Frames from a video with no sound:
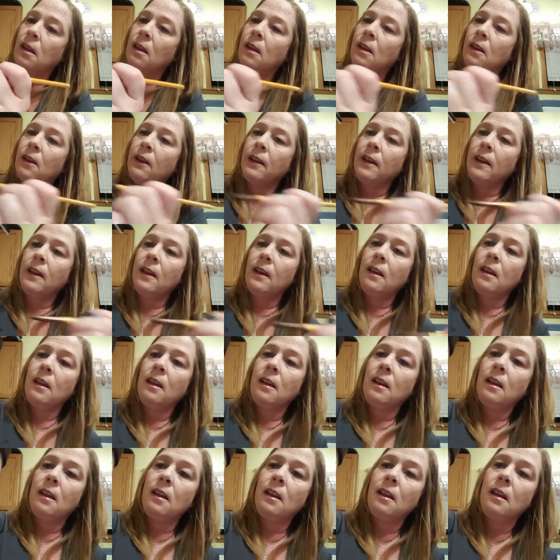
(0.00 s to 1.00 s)
Look at that.
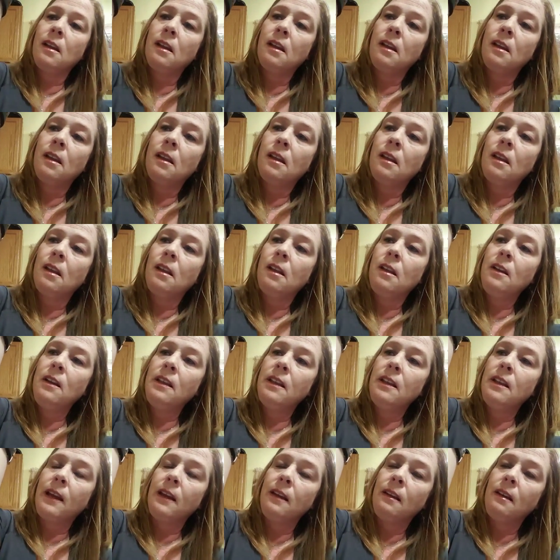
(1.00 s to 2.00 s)
Look at
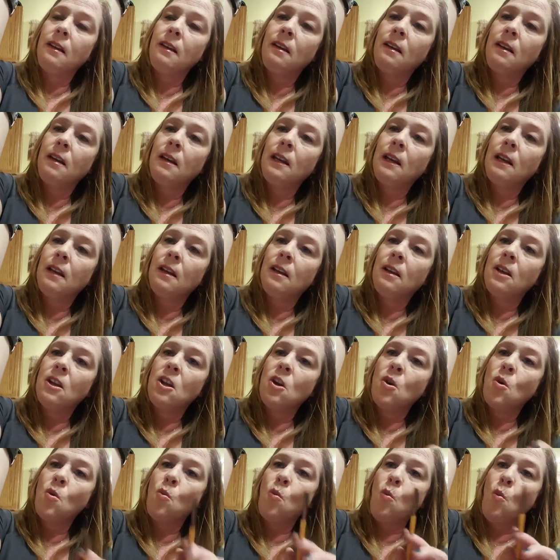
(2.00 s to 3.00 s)
that.
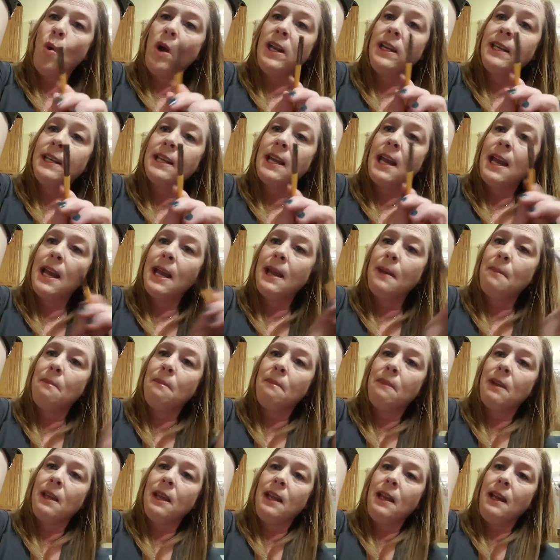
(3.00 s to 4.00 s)
One time
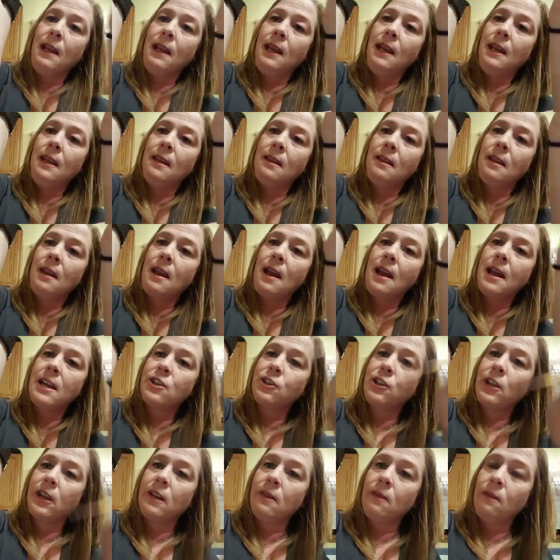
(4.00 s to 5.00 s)
in the
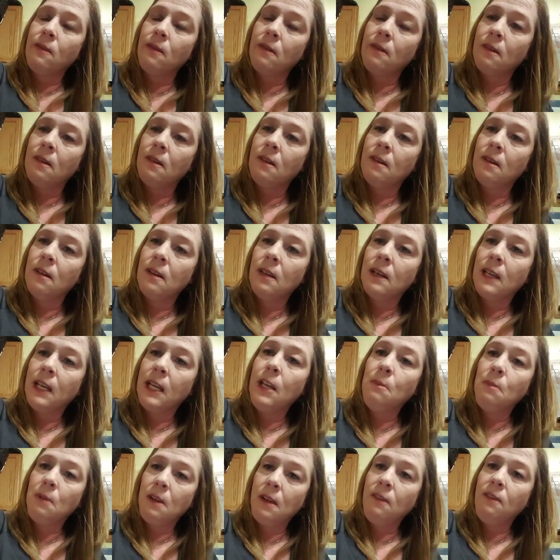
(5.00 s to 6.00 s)
eyeshadow. Can
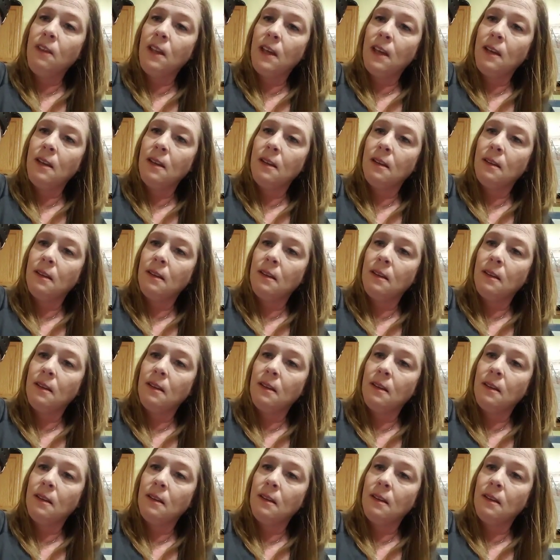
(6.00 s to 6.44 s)
you believe that?